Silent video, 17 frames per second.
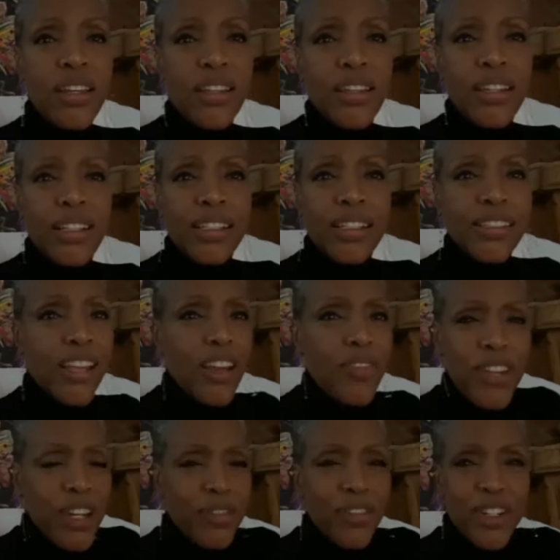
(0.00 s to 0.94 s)
because I've
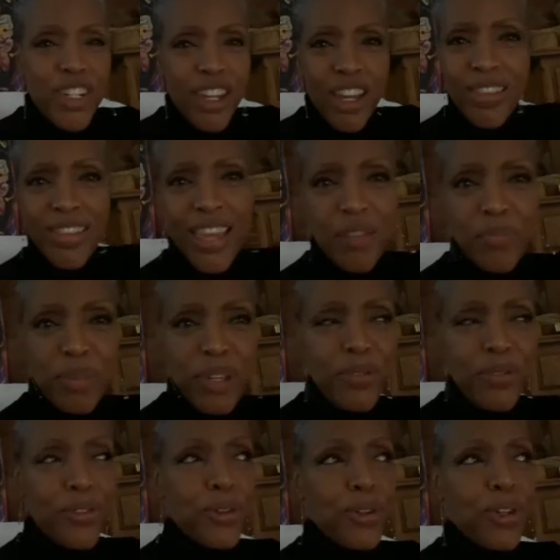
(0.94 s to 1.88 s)
never done that
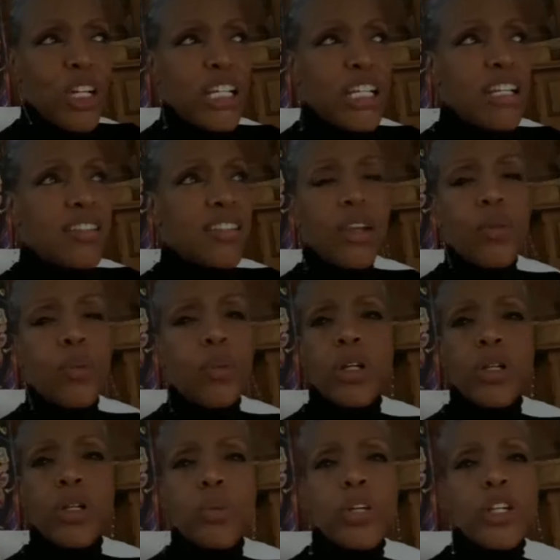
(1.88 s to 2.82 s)
before. And he's like,
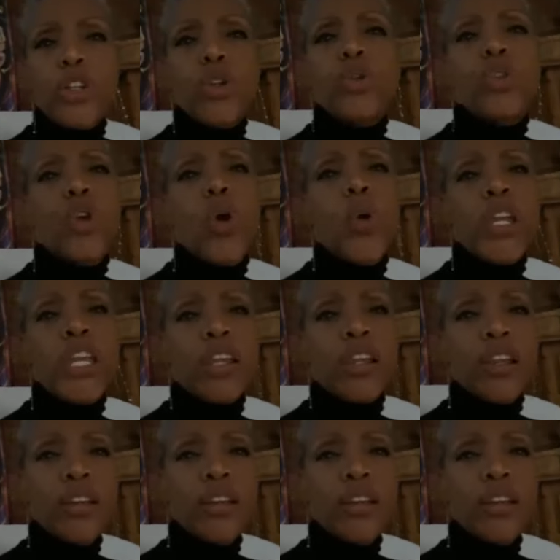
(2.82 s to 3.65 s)
What, what are you doing?